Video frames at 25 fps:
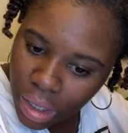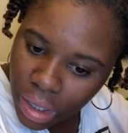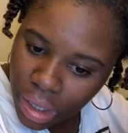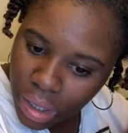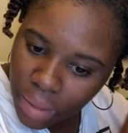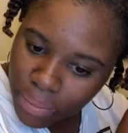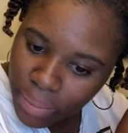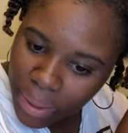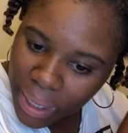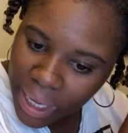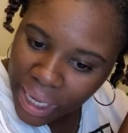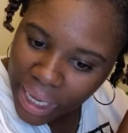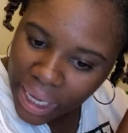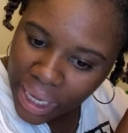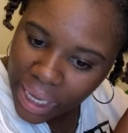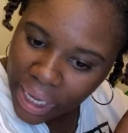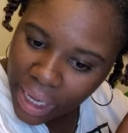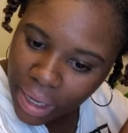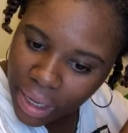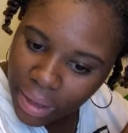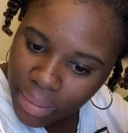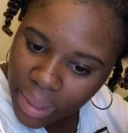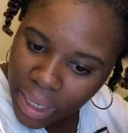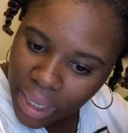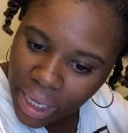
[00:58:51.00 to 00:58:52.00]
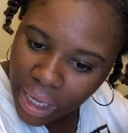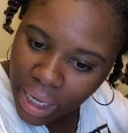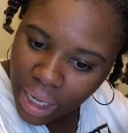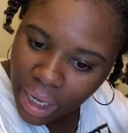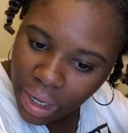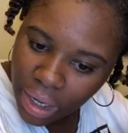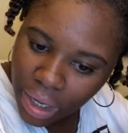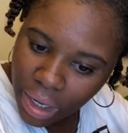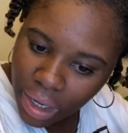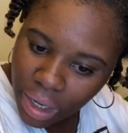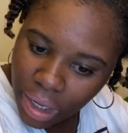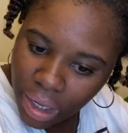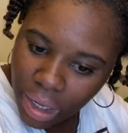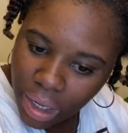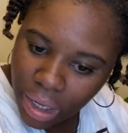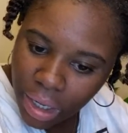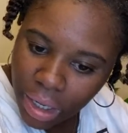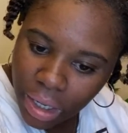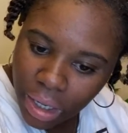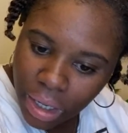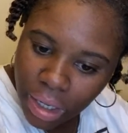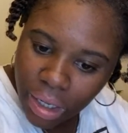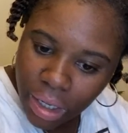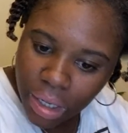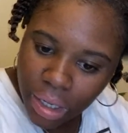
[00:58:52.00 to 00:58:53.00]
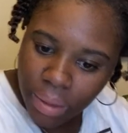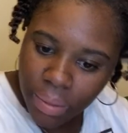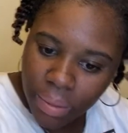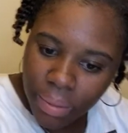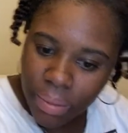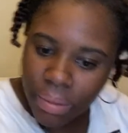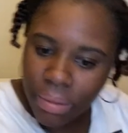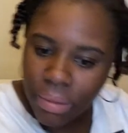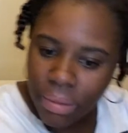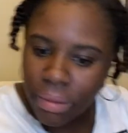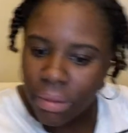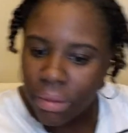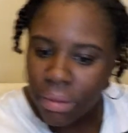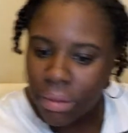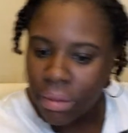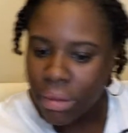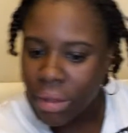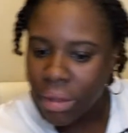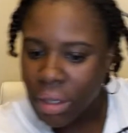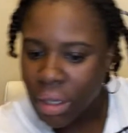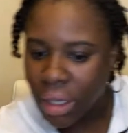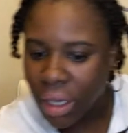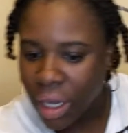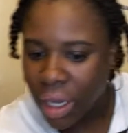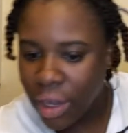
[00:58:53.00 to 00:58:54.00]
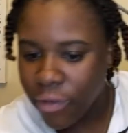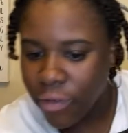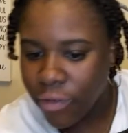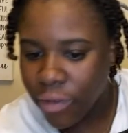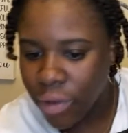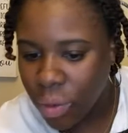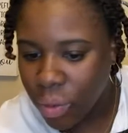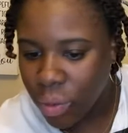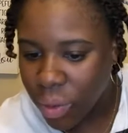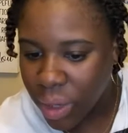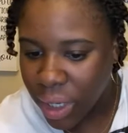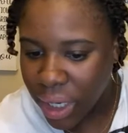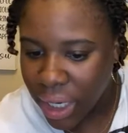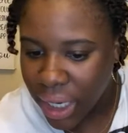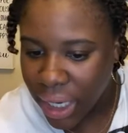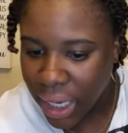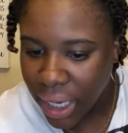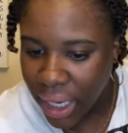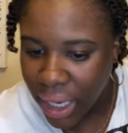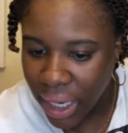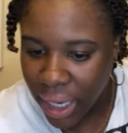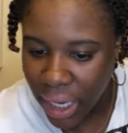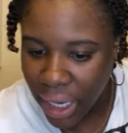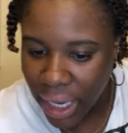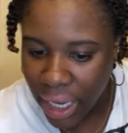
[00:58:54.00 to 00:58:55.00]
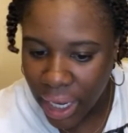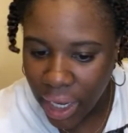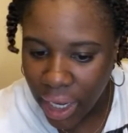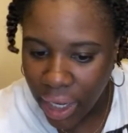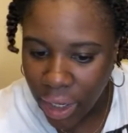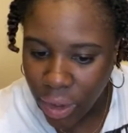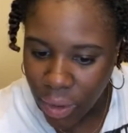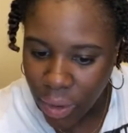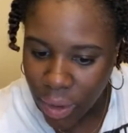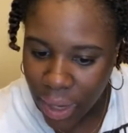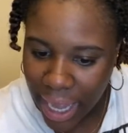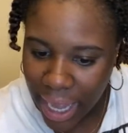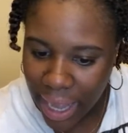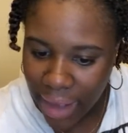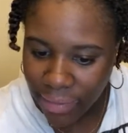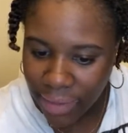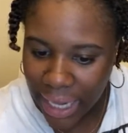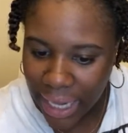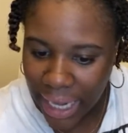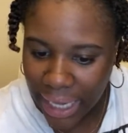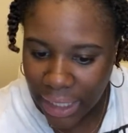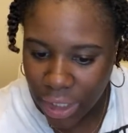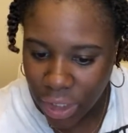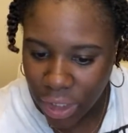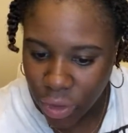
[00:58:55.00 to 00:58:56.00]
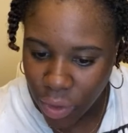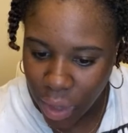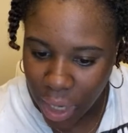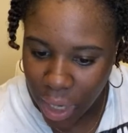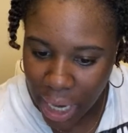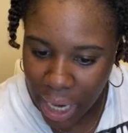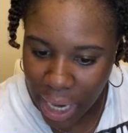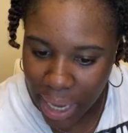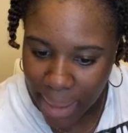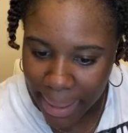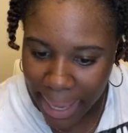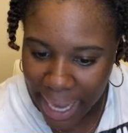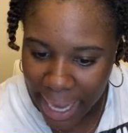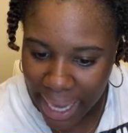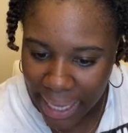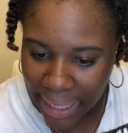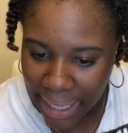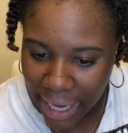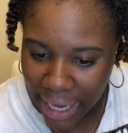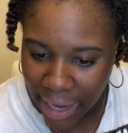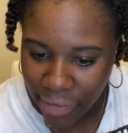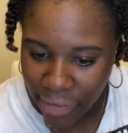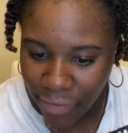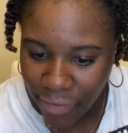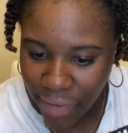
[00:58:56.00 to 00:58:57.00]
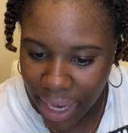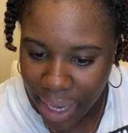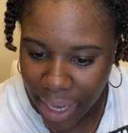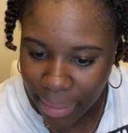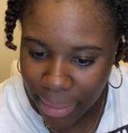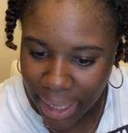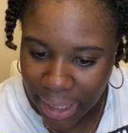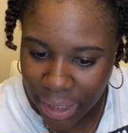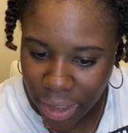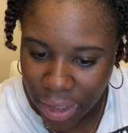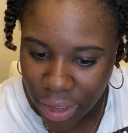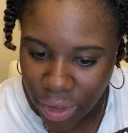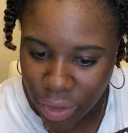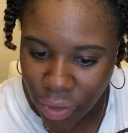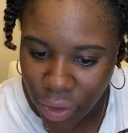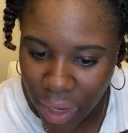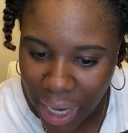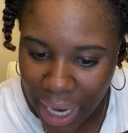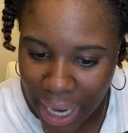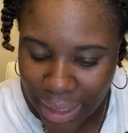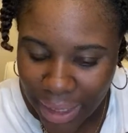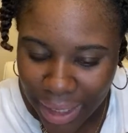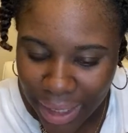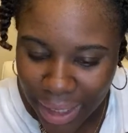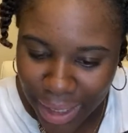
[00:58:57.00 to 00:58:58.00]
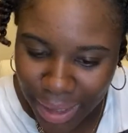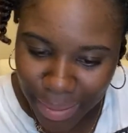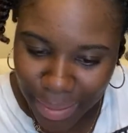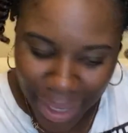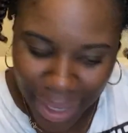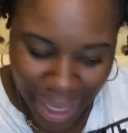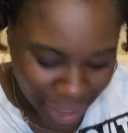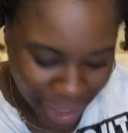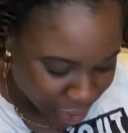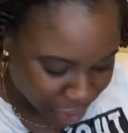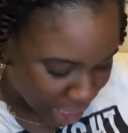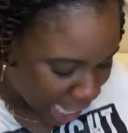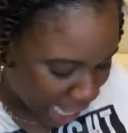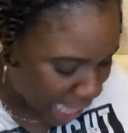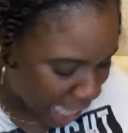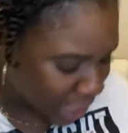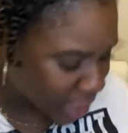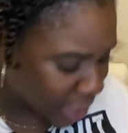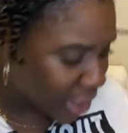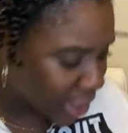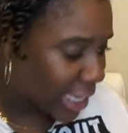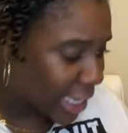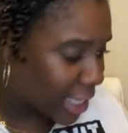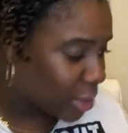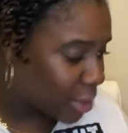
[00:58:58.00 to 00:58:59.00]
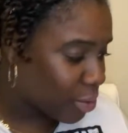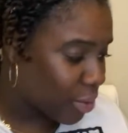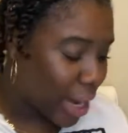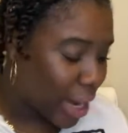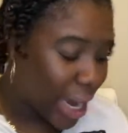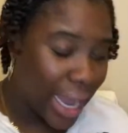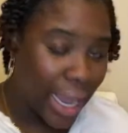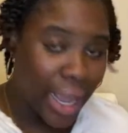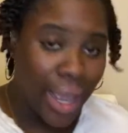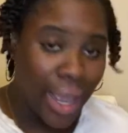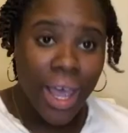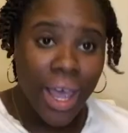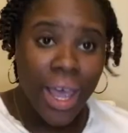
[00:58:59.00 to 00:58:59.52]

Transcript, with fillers: PM here, if you what, and you have not subscribed, at like family and subscribe to the Smile Show. I know that's right.